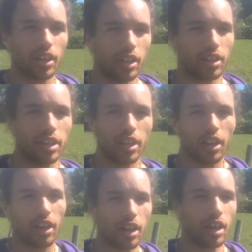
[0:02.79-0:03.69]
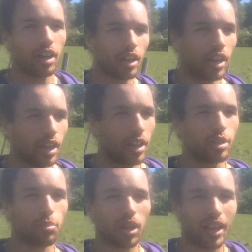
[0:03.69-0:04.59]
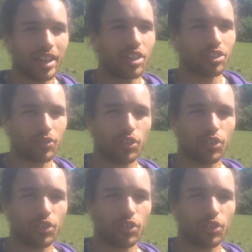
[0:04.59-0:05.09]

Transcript: in the plains